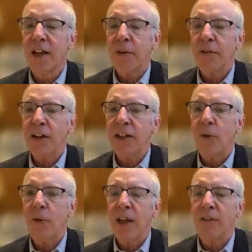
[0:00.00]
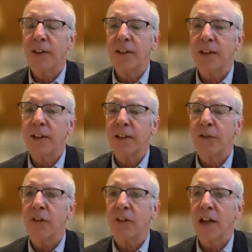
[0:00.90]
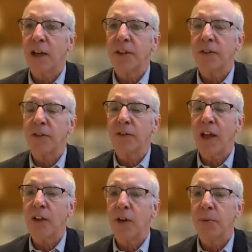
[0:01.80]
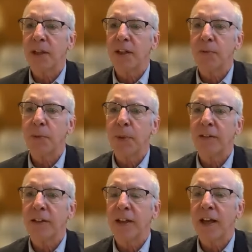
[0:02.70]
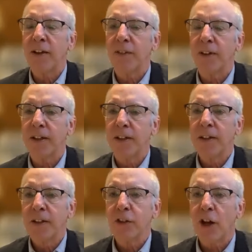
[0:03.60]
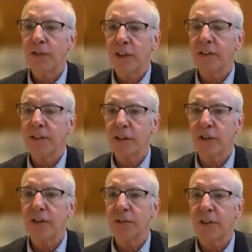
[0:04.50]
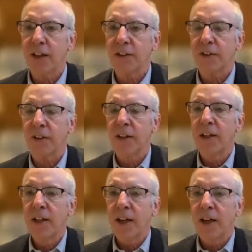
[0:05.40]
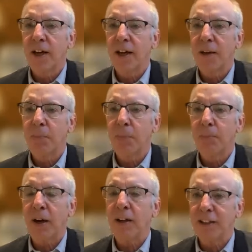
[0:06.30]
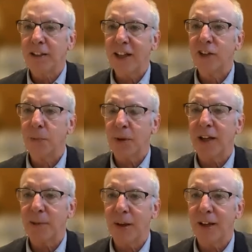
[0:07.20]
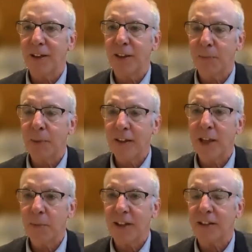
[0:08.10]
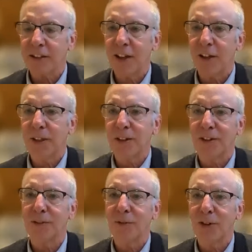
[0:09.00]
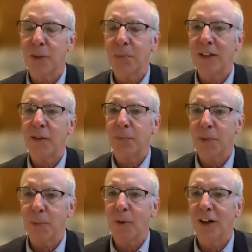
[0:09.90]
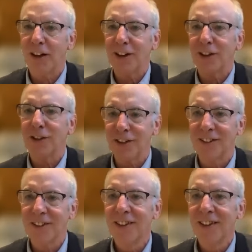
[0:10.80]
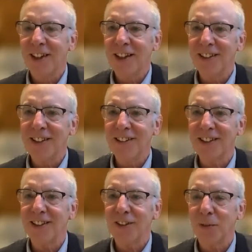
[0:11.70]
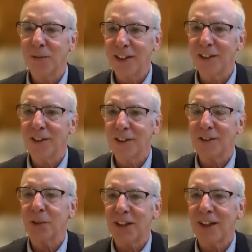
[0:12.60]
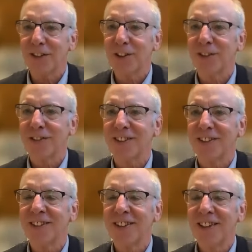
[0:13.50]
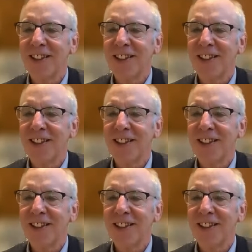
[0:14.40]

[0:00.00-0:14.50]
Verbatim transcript: I mean, right now we have a, a difficult economy to evaluate because we basically have uh, softness in the goods sector, uh, partly exacerbated by the pandemic itself, because during the pandemic, people bought a lot of goods and they stayed at home. They didn't consume a lot of services.